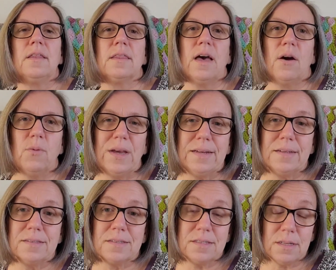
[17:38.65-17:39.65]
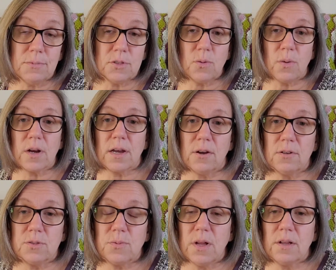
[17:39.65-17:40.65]
That way didn't seem to work out
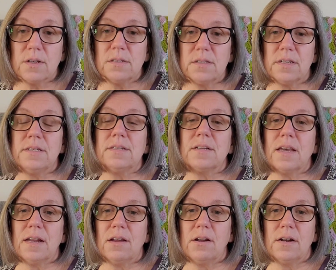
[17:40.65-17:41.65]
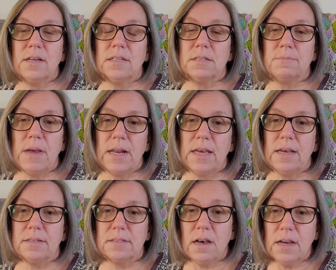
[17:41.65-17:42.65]
as well because he didn't get on as many
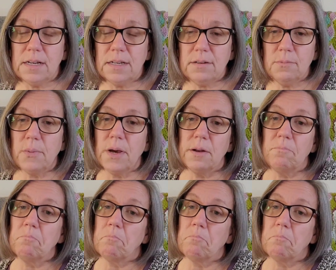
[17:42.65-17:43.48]
as I did, but